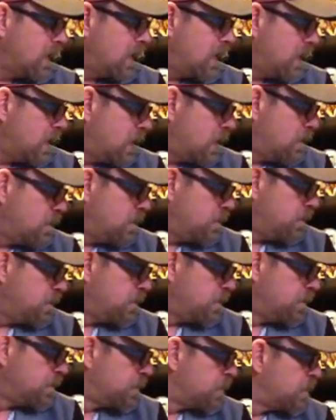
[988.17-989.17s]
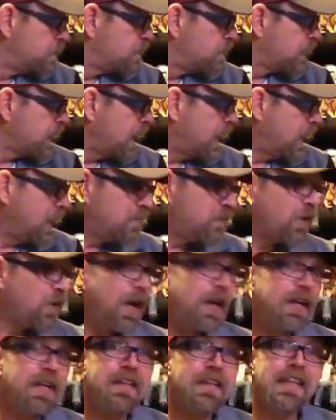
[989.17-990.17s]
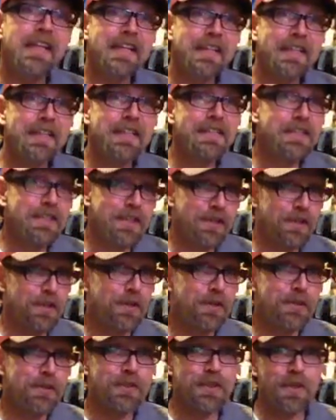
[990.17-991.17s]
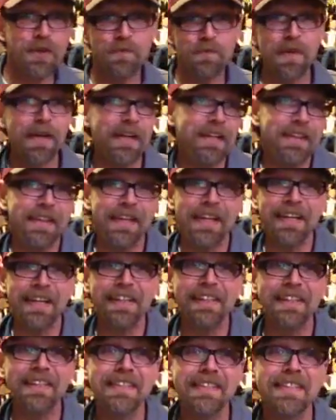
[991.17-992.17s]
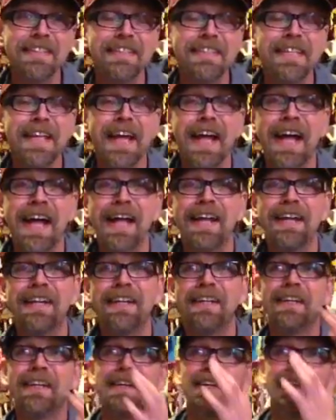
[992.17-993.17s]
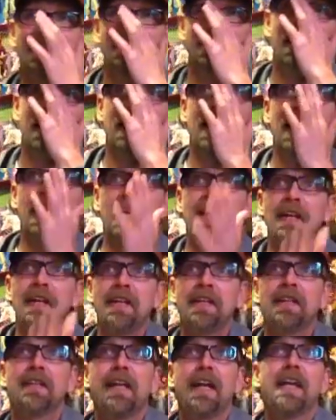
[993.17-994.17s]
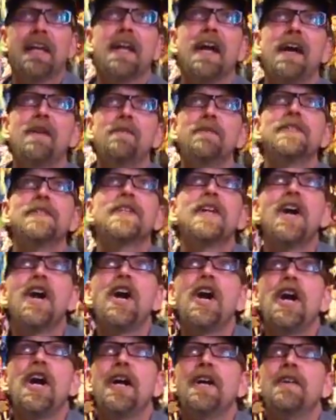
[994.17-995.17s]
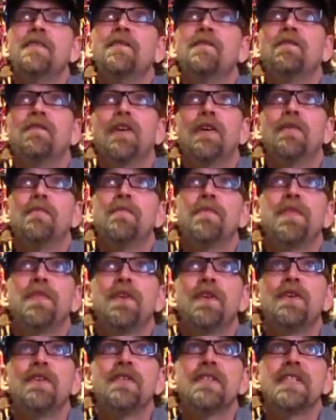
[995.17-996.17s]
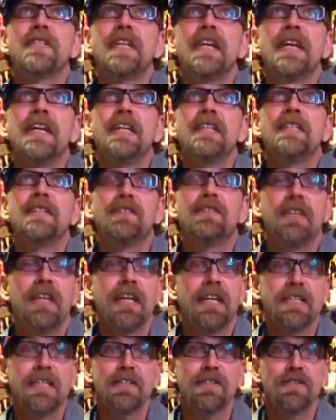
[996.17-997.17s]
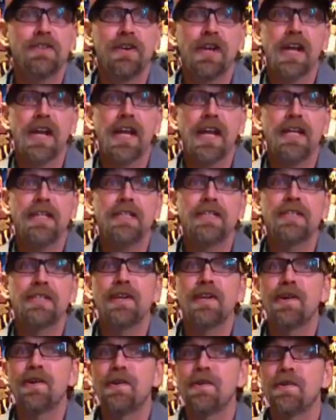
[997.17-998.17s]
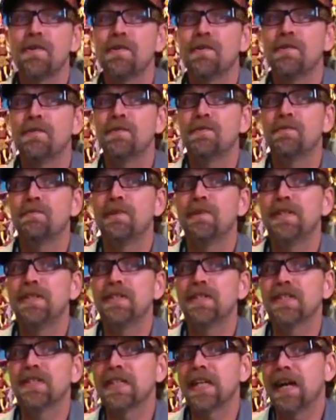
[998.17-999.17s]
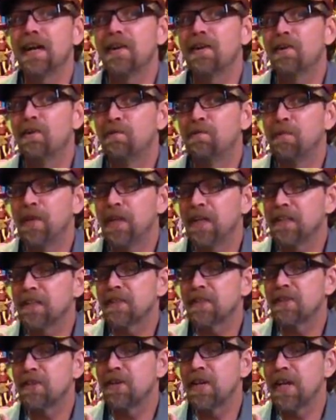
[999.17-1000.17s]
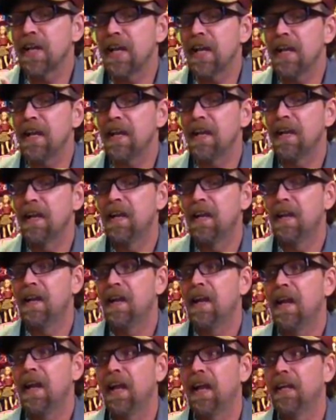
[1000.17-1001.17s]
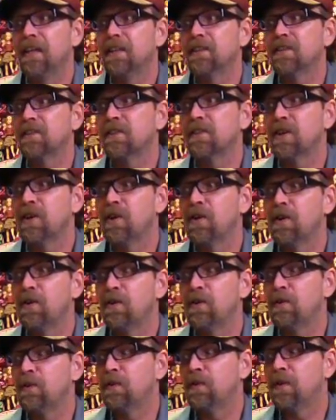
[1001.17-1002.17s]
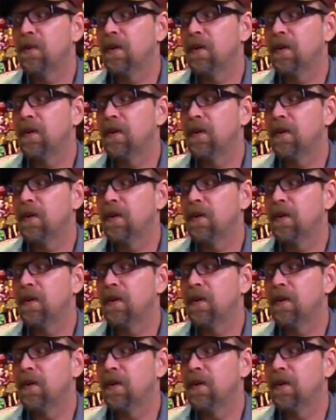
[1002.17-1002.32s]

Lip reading: I'm trying to think because there are so many things that, like, I was gone from Thursday till yesterday, so we just got home yesterday, and so,